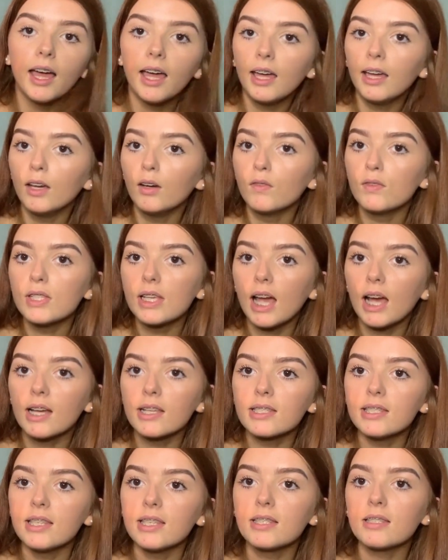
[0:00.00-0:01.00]
it obviously has
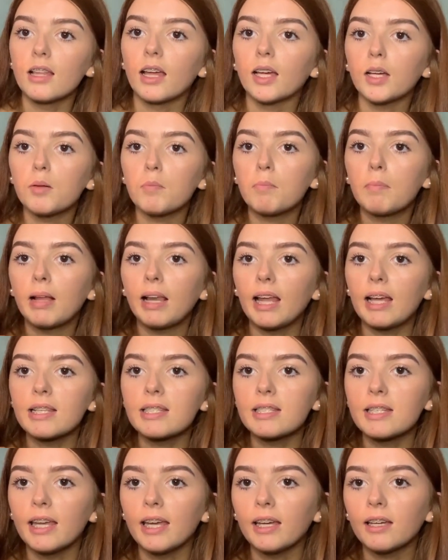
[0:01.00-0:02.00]
this like
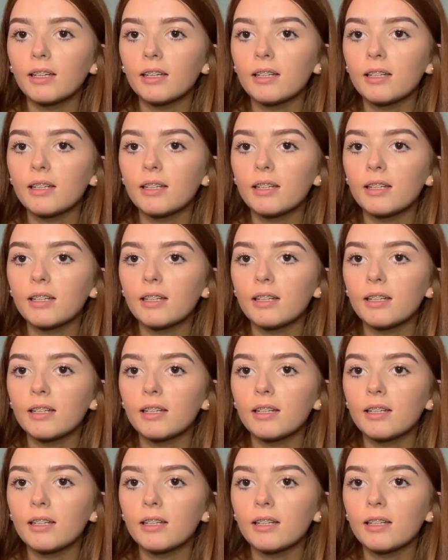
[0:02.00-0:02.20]
plastic